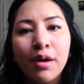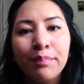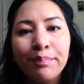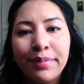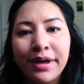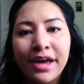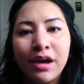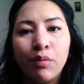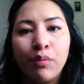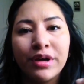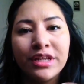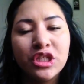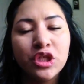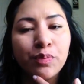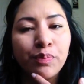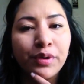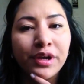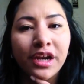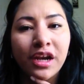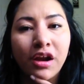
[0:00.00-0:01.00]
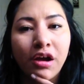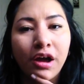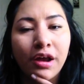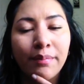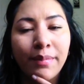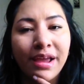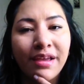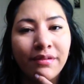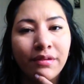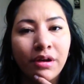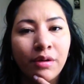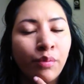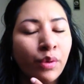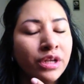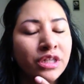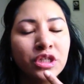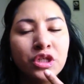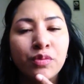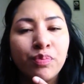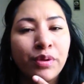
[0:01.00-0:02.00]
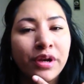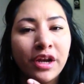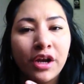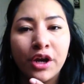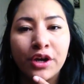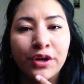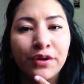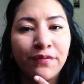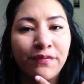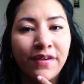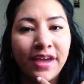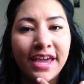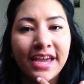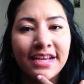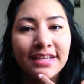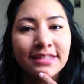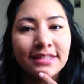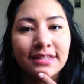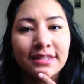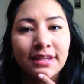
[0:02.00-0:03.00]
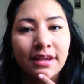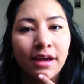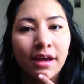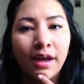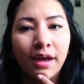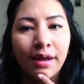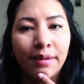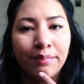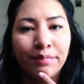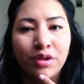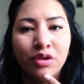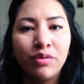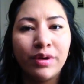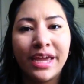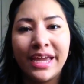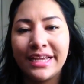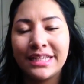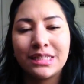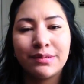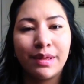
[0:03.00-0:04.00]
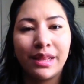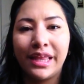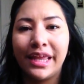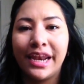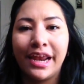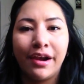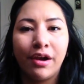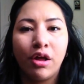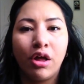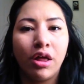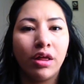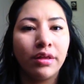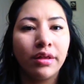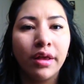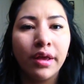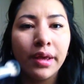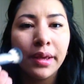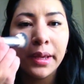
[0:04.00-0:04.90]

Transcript: but once you put it on your face, you can't smell it at all.